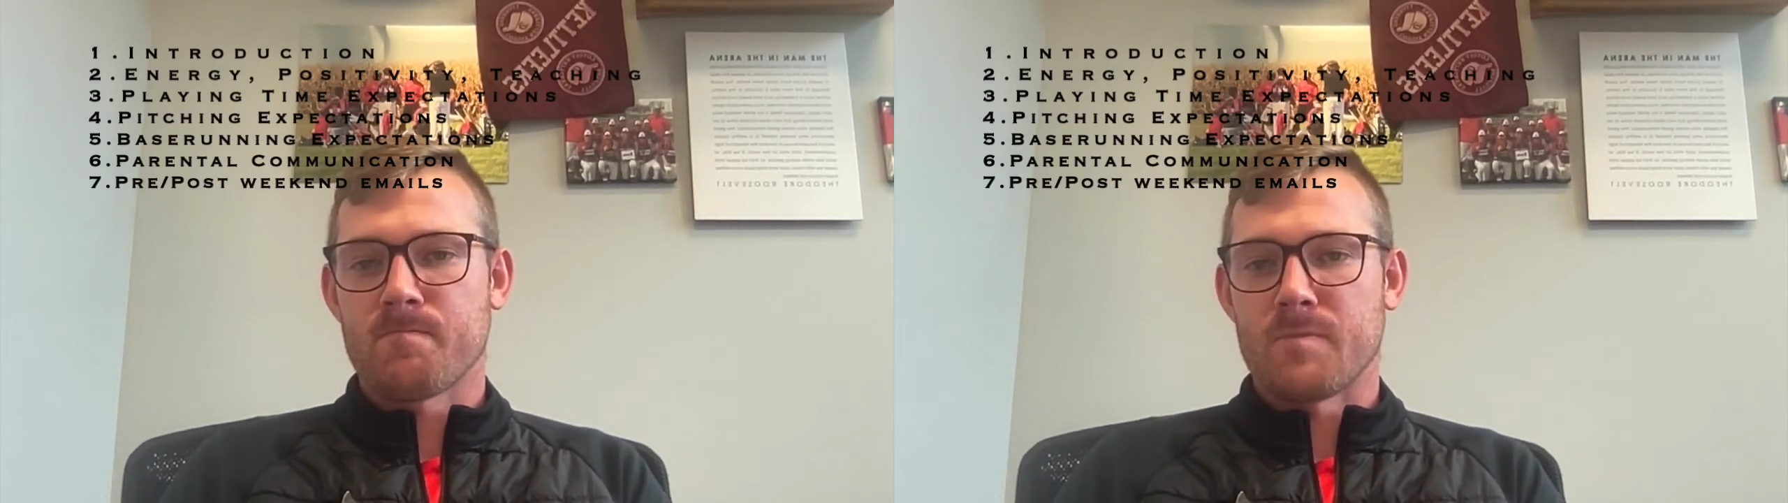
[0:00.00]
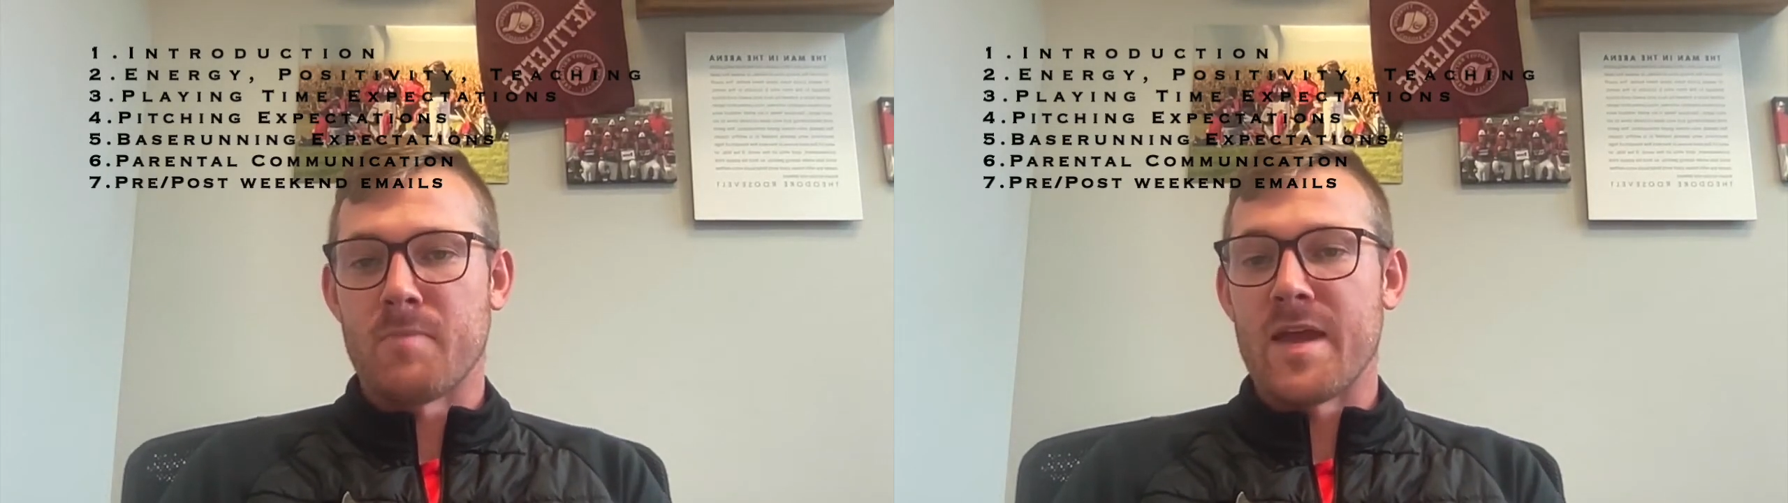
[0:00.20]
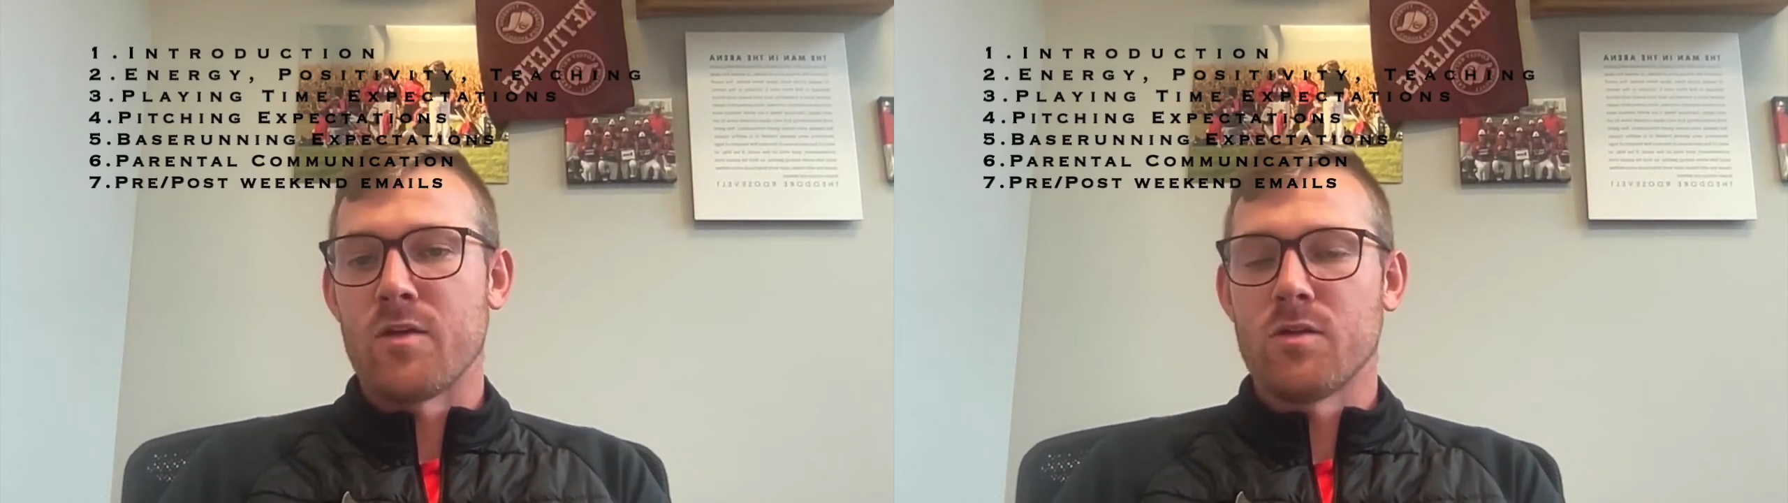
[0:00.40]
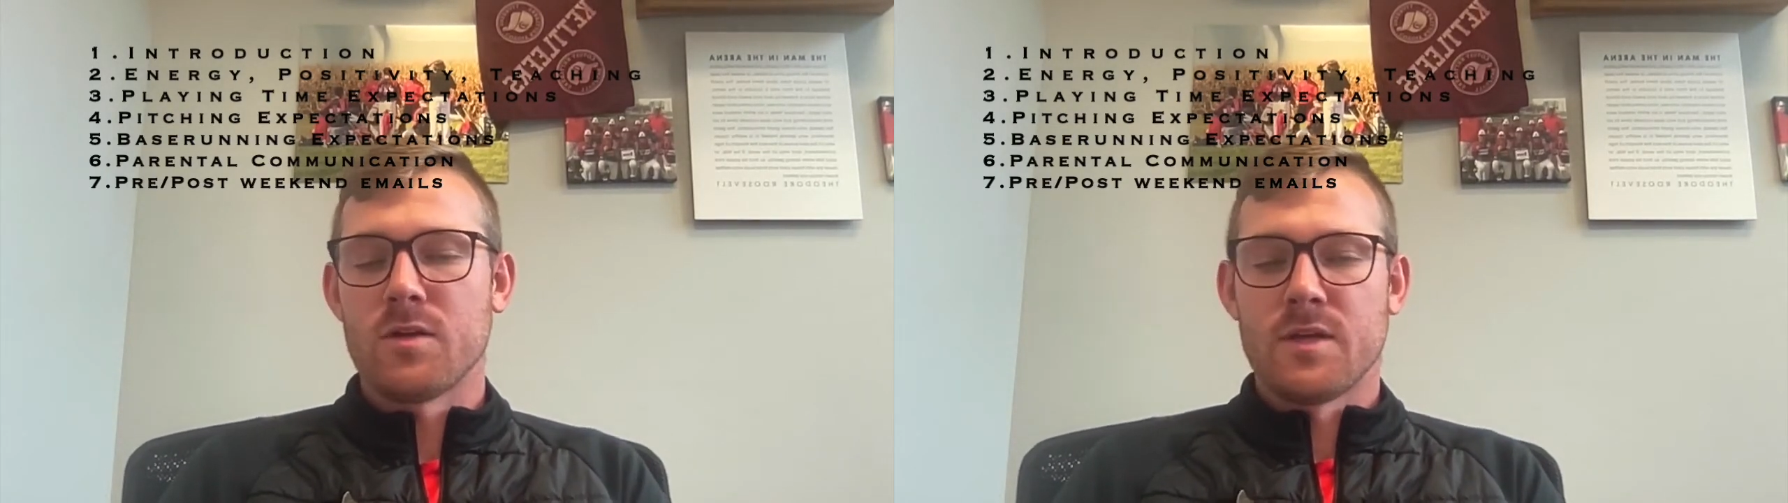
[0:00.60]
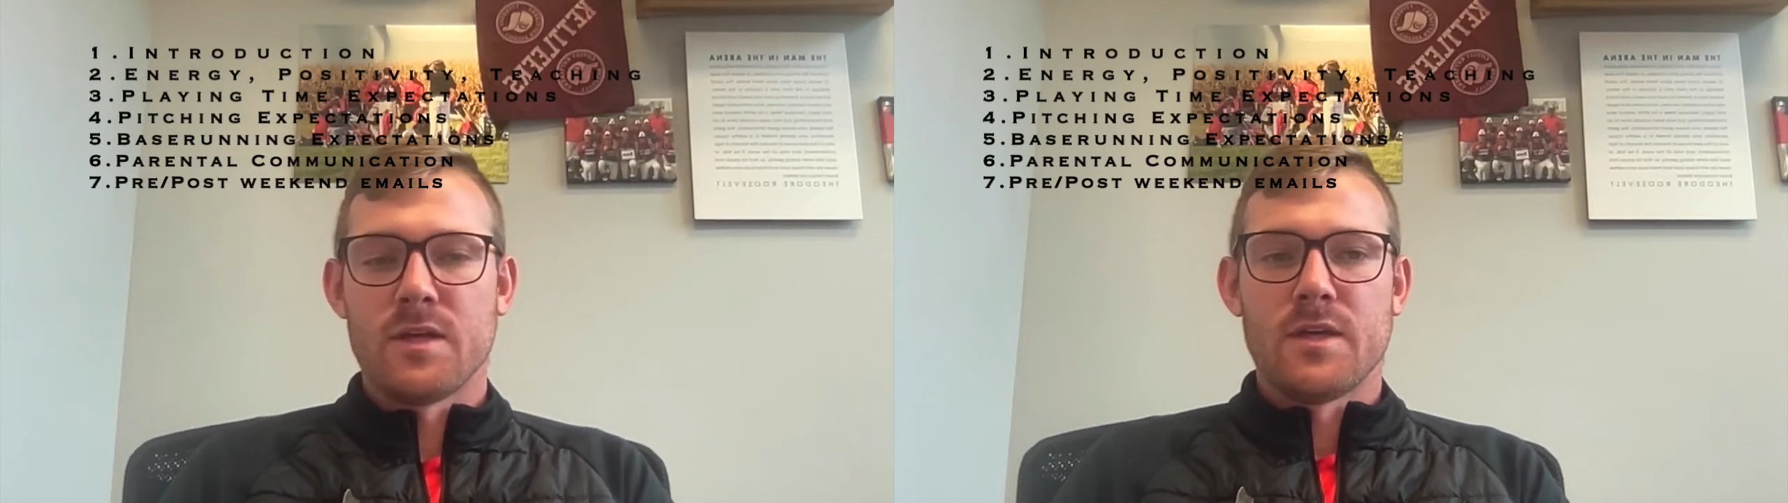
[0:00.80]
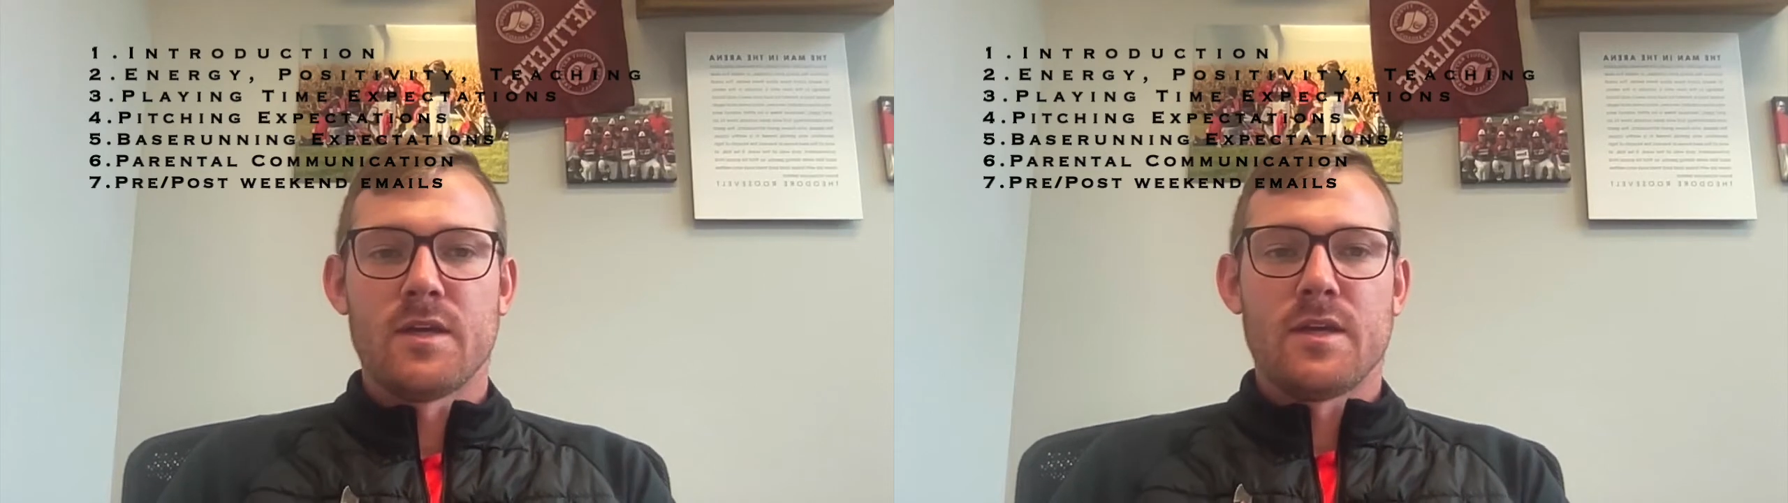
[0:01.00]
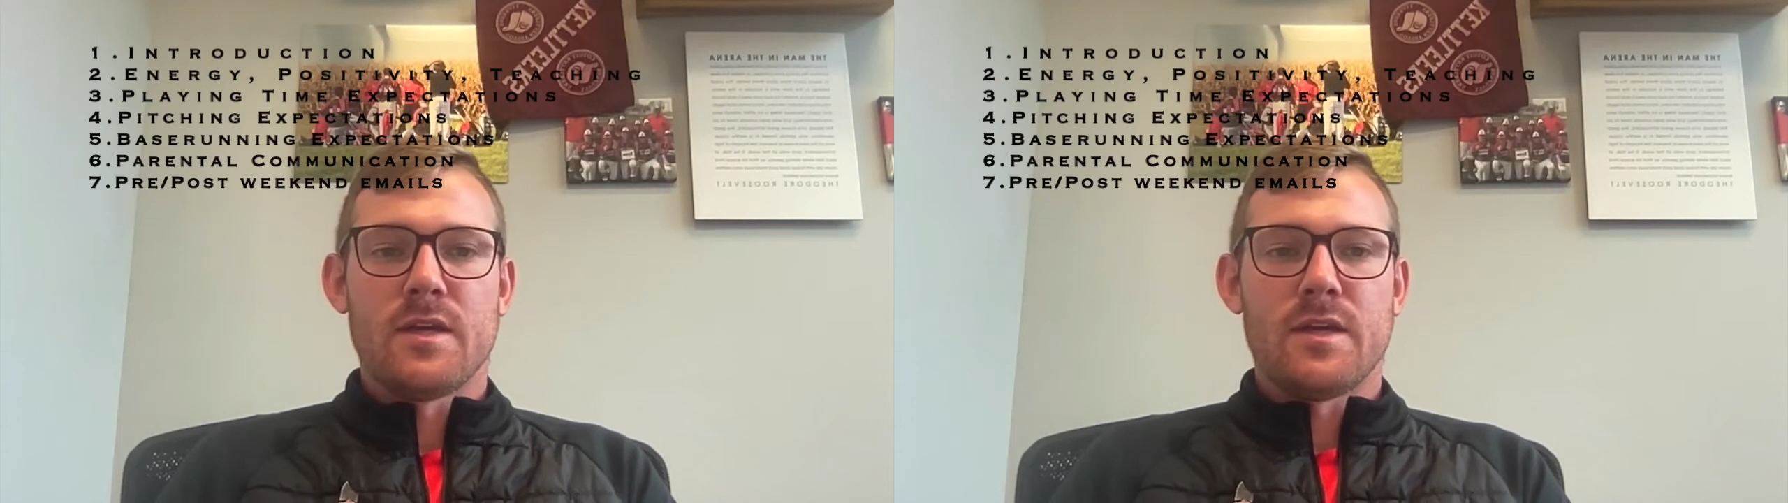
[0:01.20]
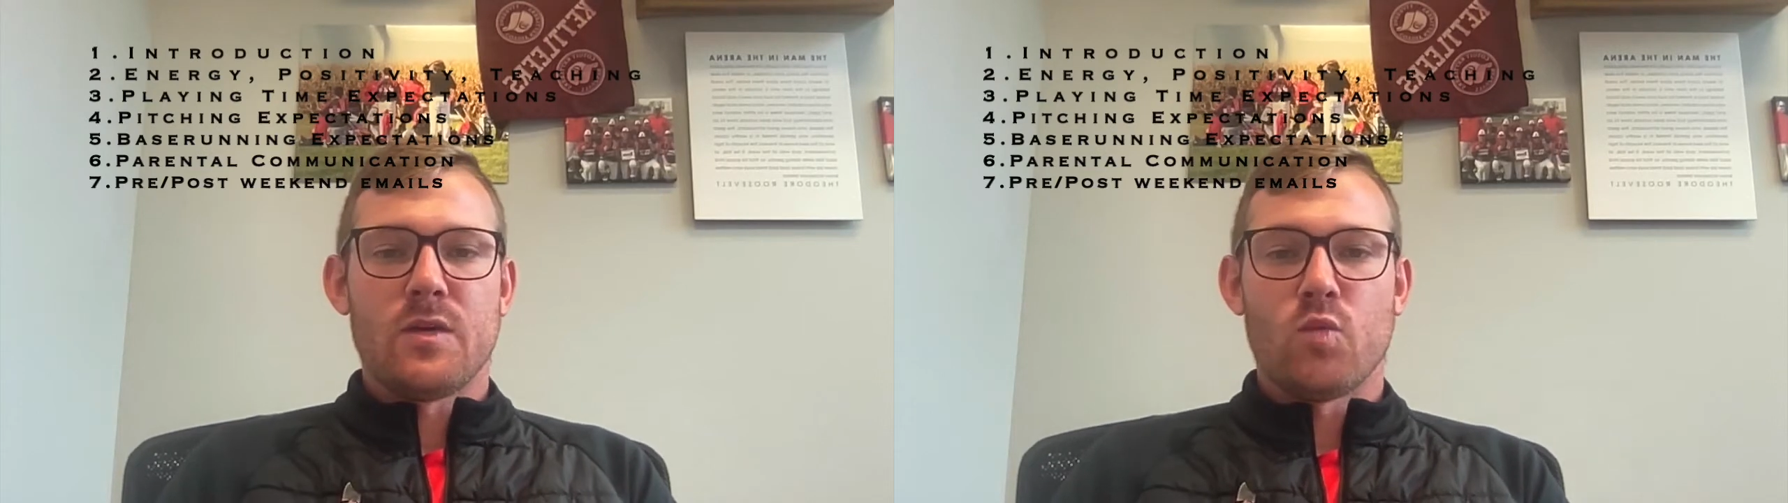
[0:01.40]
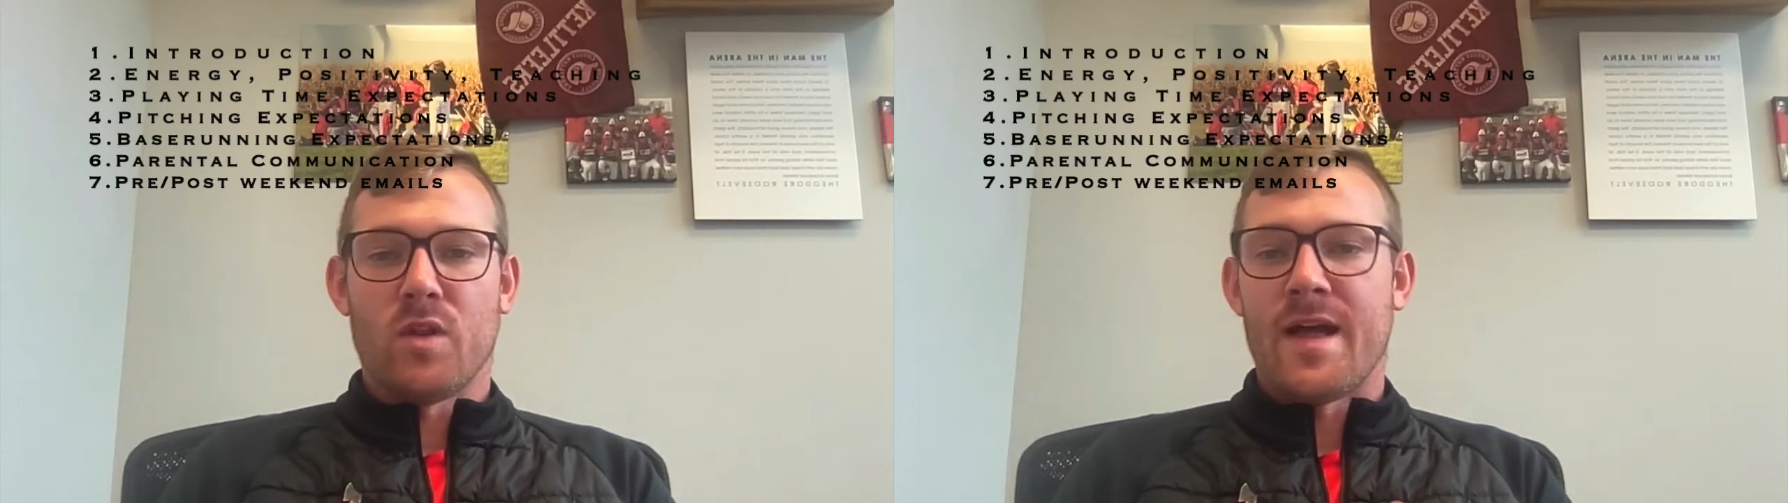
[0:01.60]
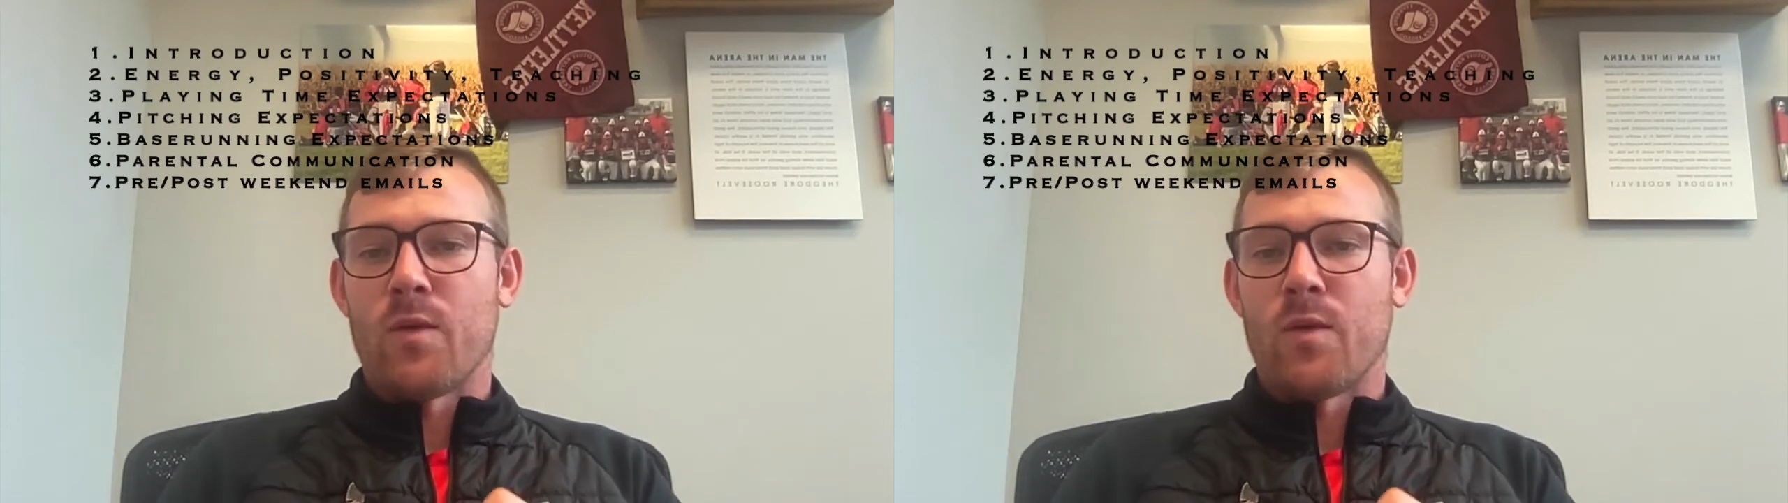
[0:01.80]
Mail will